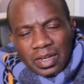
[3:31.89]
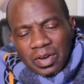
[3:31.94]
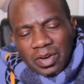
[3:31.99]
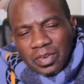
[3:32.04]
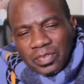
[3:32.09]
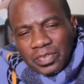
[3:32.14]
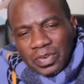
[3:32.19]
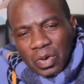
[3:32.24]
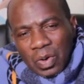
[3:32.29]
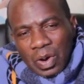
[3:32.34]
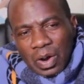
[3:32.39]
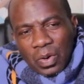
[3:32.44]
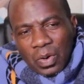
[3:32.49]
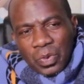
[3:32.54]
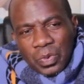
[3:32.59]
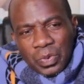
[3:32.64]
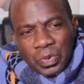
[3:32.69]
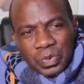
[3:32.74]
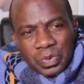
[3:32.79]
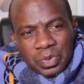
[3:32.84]
of our
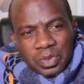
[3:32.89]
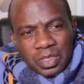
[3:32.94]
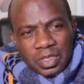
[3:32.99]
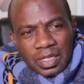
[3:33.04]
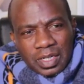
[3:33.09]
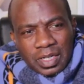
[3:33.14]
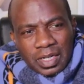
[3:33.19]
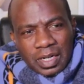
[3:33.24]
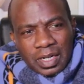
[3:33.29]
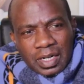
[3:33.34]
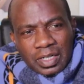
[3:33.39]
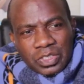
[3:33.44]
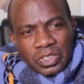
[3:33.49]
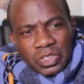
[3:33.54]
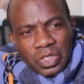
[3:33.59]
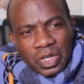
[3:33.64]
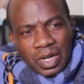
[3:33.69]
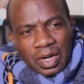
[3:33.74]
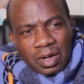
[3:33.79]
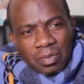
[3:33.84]
own
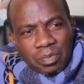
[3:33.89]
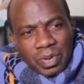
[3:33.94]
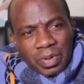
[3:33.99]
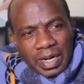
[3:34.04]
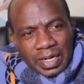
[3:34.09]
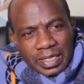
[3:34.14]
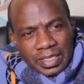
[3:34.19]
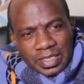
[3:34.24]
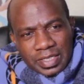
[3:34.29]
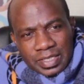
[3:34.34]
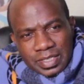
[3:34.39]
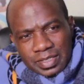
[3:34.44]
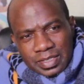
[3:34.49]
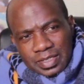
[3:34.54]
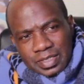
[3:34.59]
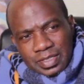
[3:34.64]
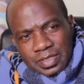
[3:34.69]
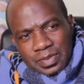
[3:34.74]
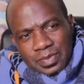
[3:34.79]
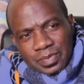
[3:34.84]
cultural
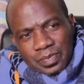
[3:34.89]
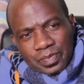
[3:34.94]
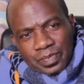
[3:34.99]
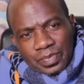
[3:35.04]
practices.